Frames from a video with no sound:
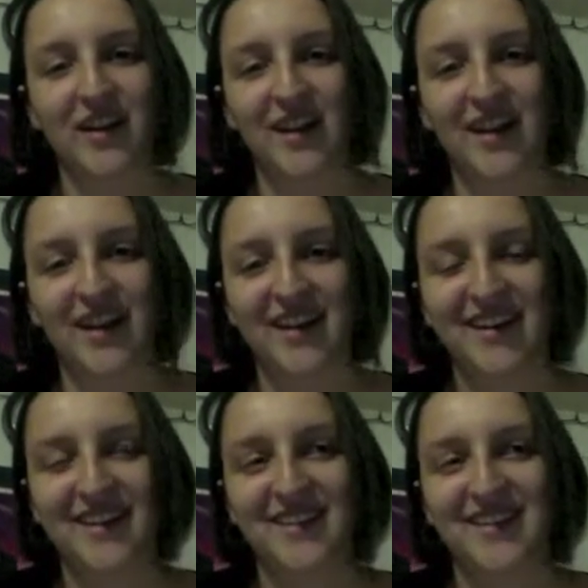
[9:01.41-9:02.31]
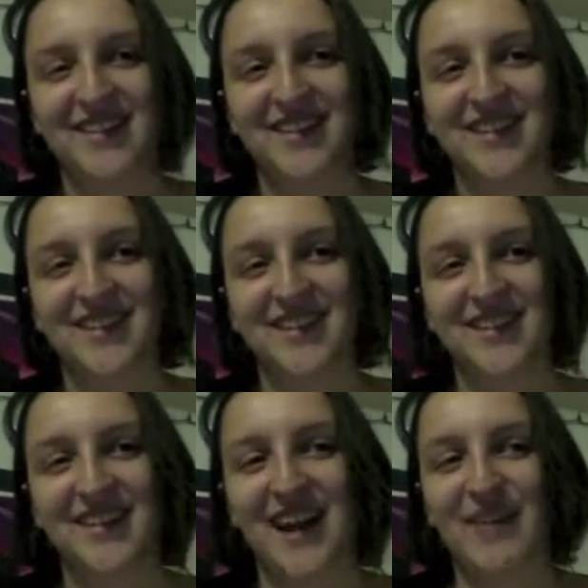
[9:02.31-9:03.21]
and
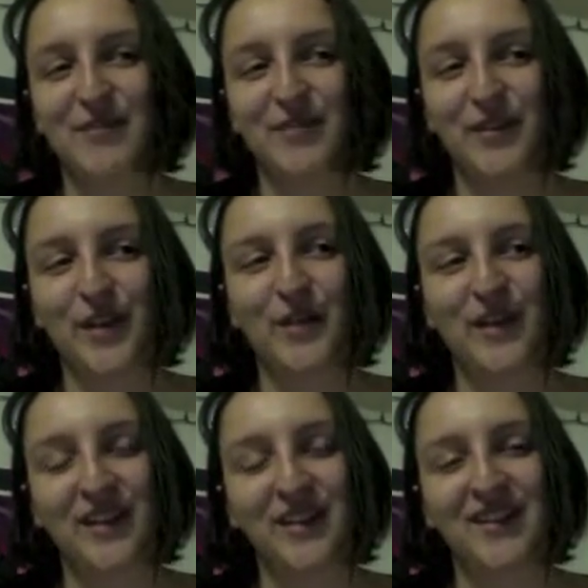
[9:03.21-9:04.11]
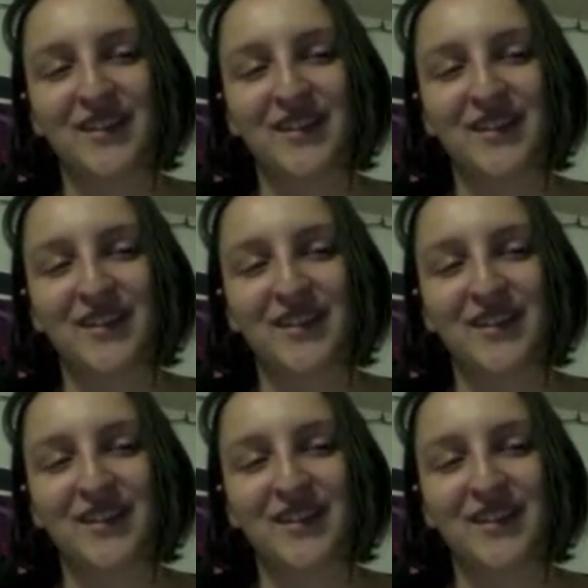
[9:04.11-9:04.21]
I haven't felt that way in a long